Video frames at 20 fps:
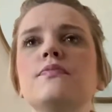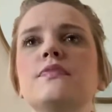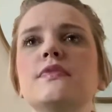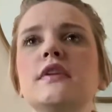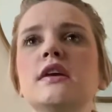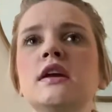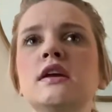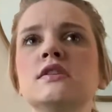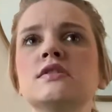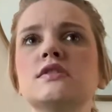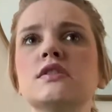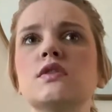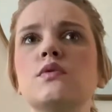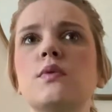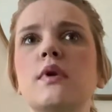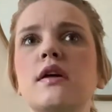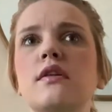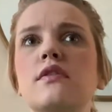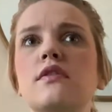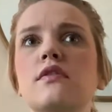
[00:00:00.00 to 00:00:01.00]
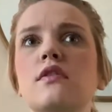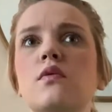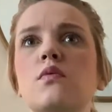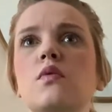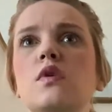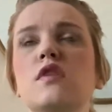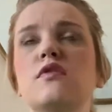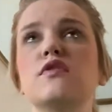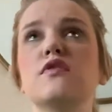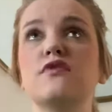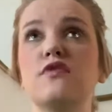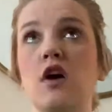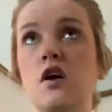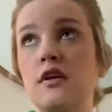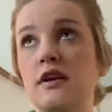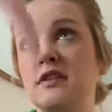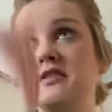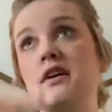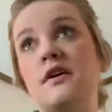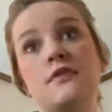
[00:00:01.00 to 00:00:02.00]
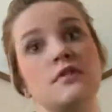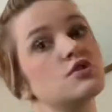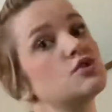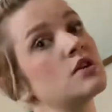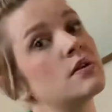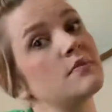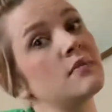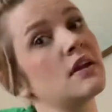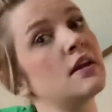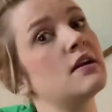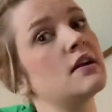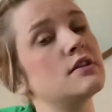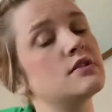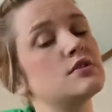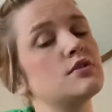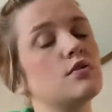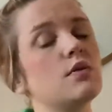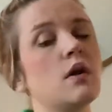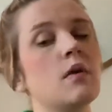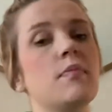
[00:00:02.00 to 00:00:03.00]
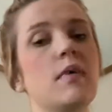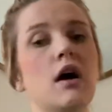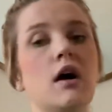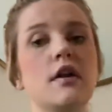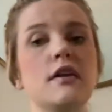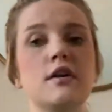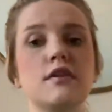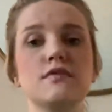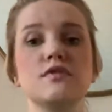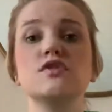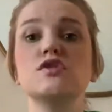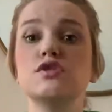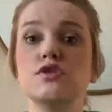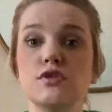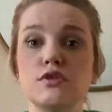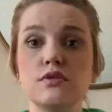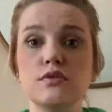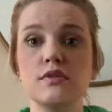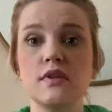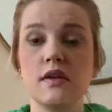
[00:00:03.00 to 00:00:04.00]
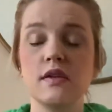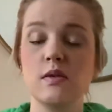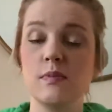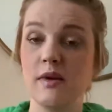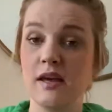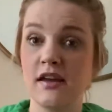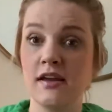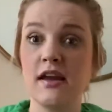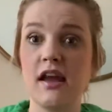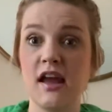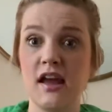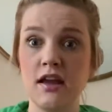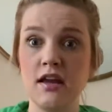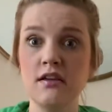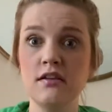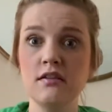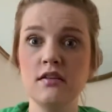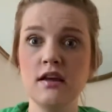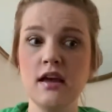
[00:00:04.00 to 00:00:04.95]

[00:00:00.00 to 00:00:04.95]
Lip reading: ended with the wolf falling down the chimney into a pot of stew that the pig ate.